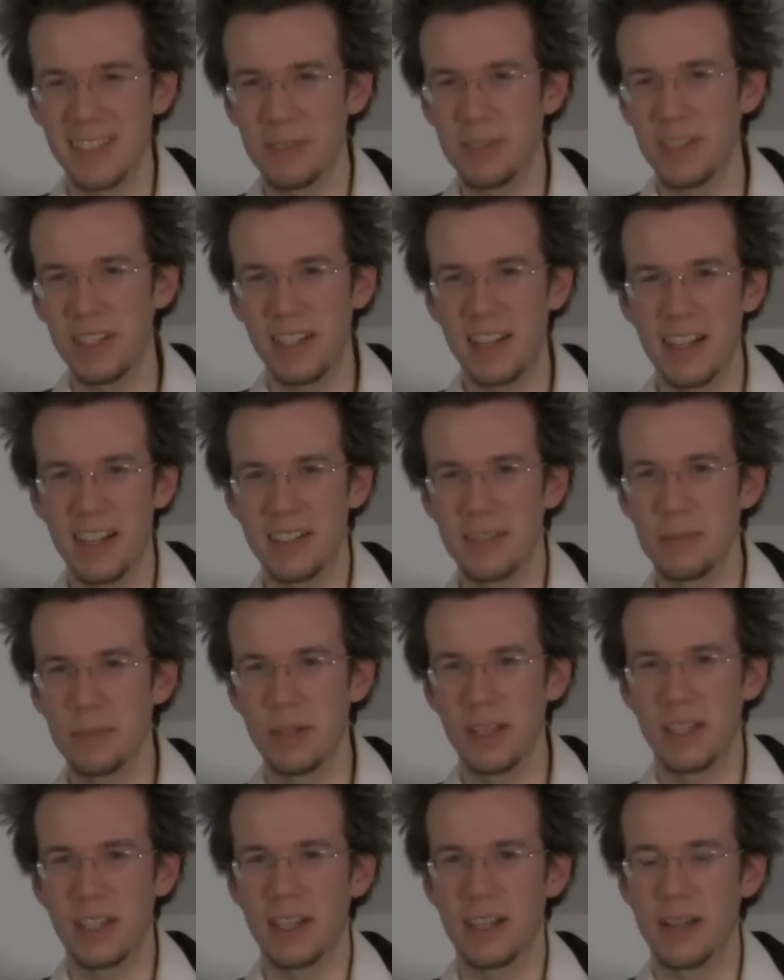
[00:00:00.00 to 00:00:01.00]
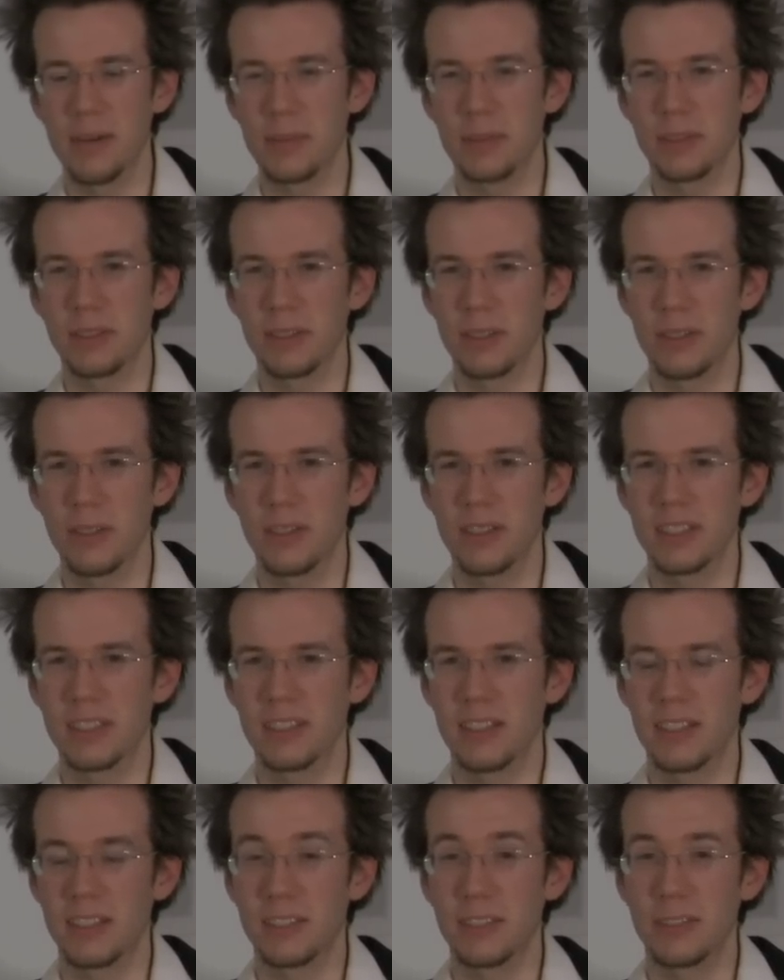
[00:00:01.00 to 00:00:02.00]
want to kind of break it up so it's
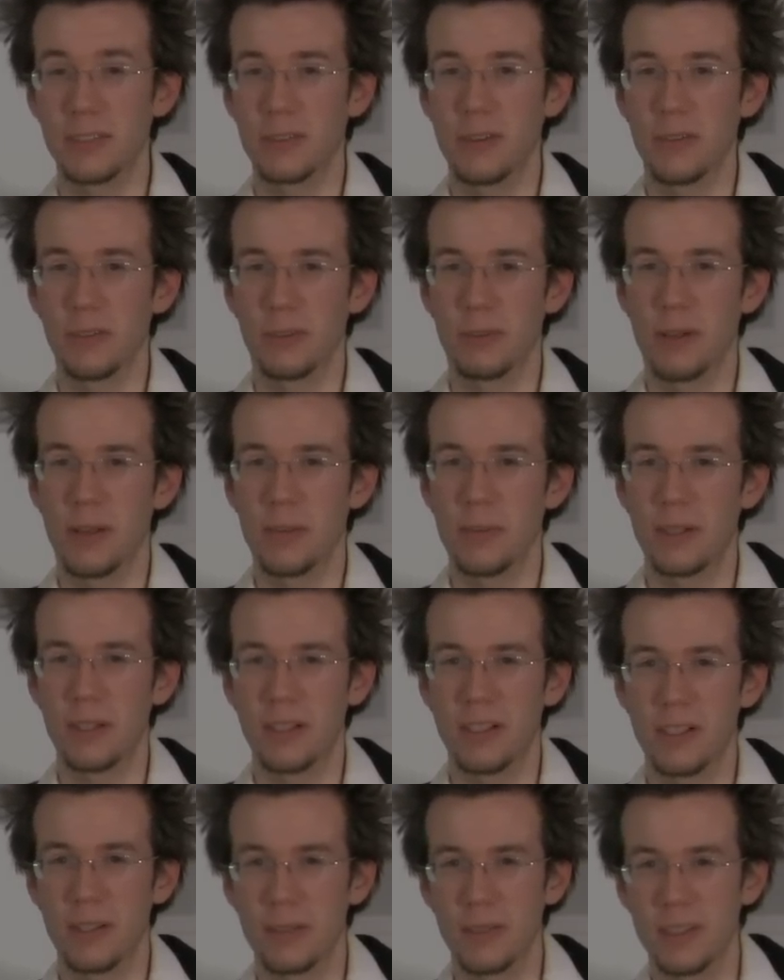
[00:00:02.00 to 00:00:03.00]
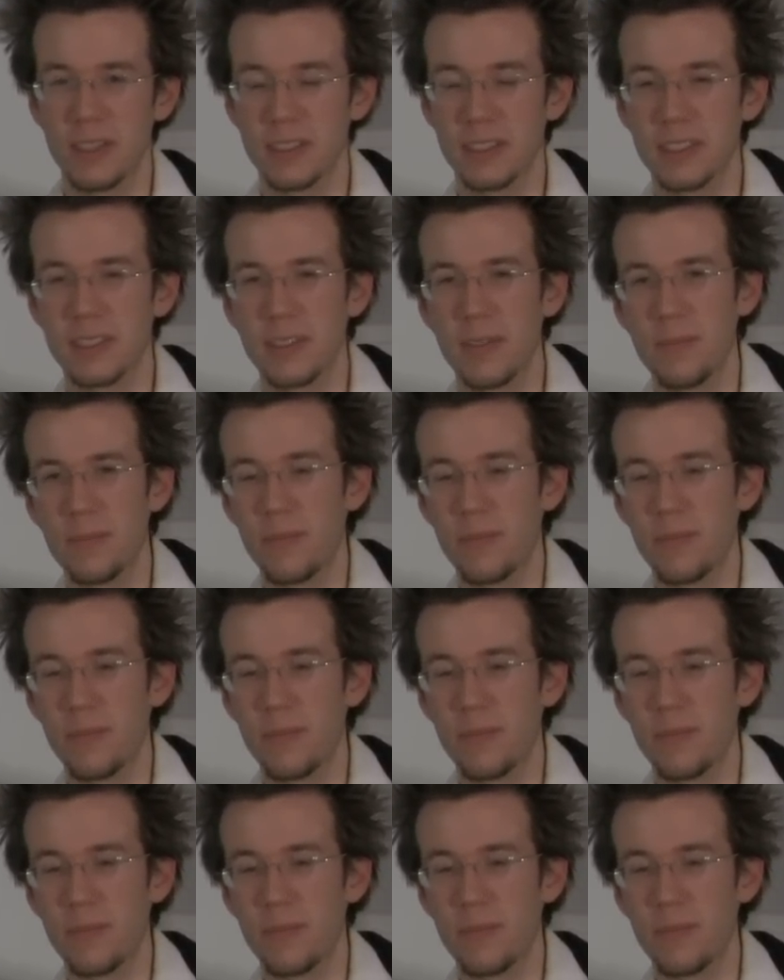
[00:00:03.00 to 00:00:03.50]
not too overwhelming all at once.